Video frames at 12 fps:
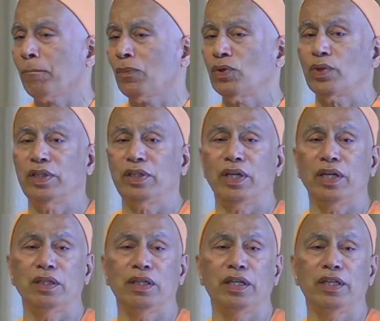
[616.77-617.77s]
So in
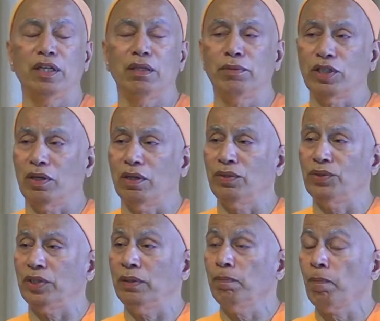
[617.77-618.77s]
Indian
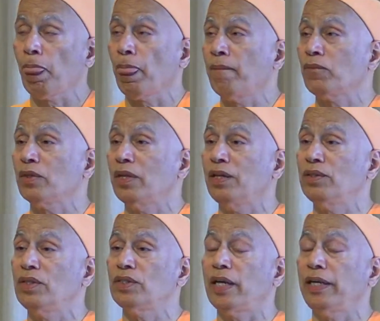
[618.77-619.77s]
mythology, there is
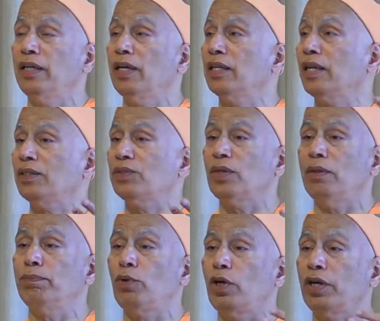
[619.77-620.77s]
this idea that at
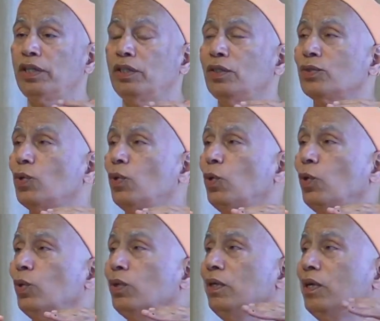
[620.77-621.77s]
some point this
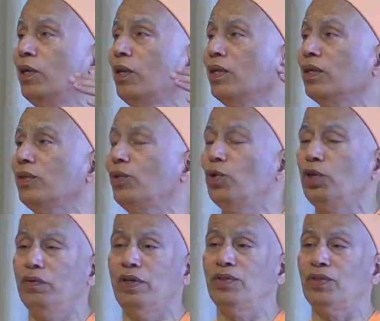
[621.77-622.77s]
whole
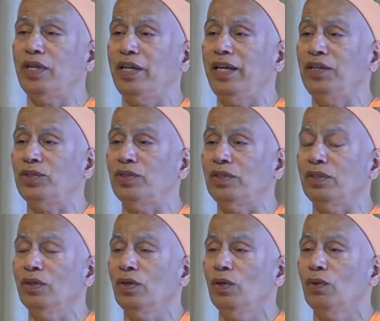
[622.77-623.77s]
universe, creation,
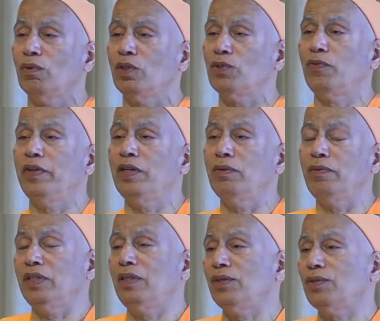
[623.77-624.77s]
was filled
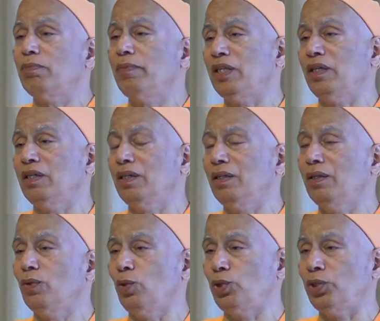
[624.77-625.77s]
with this mythical
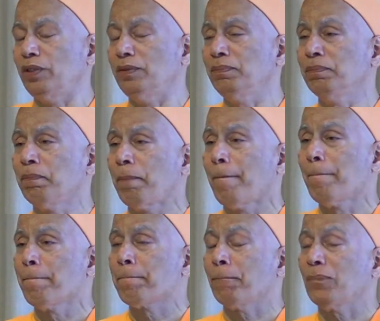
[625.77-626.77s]
ocean.
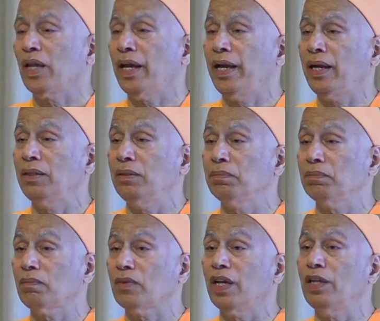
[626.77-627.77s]
And
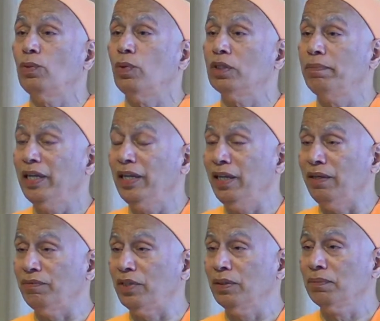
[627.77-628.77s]
it was
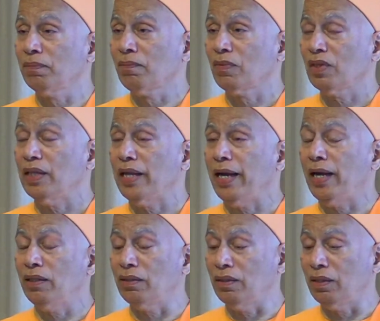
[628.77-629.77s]
believed
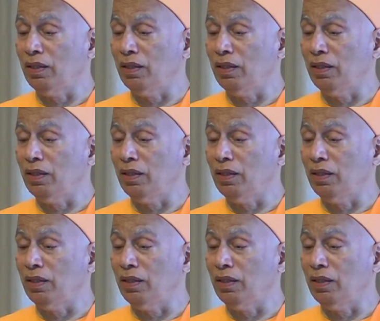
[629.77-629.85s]
that